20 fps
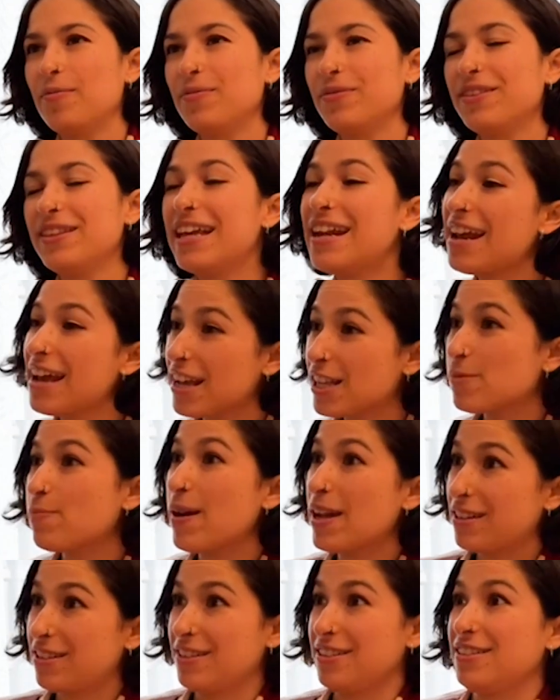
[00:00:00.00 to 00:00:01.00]
than I
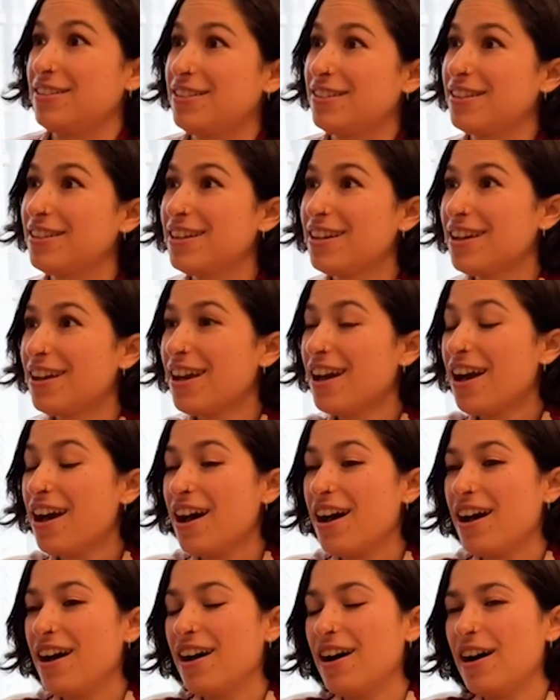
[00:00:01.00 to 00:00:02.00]
expected,
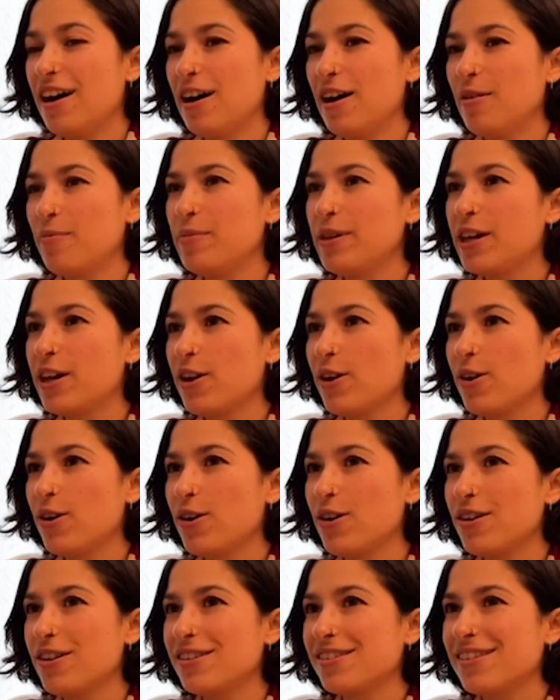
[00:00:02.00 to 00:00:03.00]

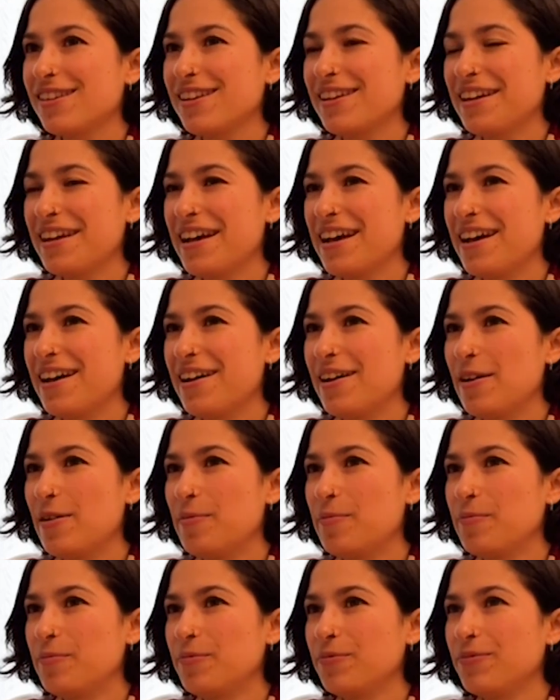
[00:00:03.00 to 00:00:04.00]
because
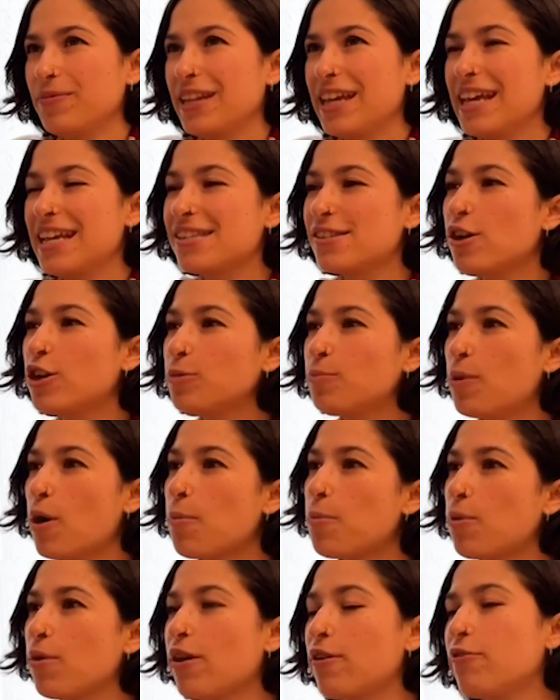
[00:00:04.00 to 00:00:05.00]
it's not
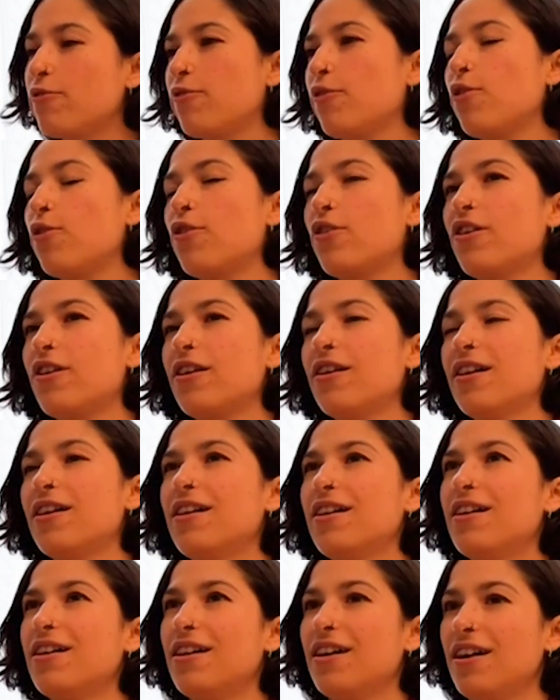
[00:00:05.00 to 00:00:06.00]
popular for
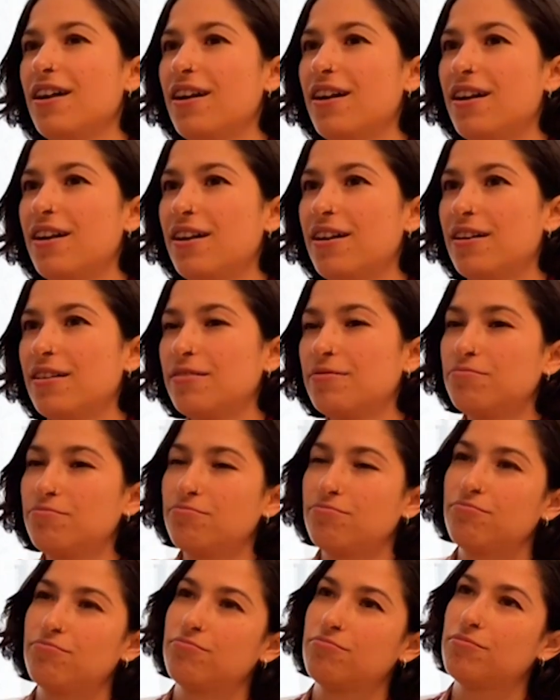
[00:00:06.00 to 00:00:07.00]

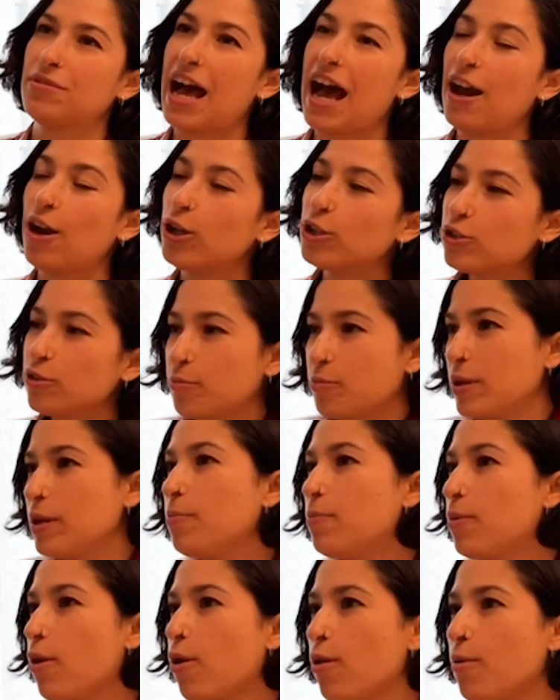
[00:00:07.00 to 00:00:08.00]
a lot of
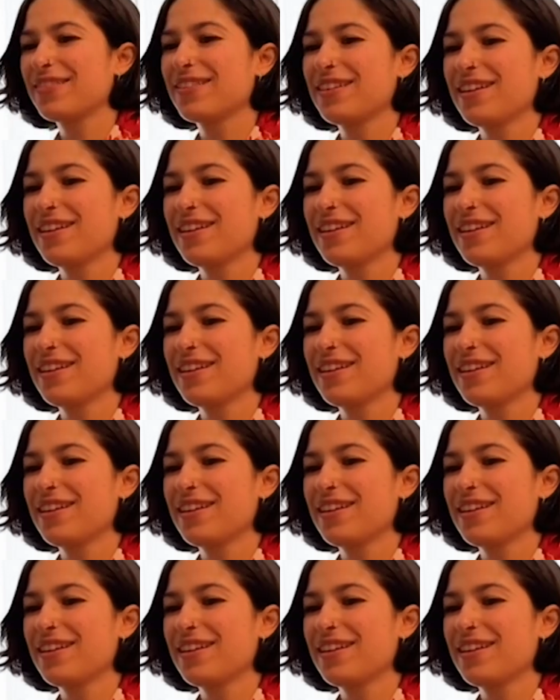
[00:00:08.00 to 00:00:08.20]
people.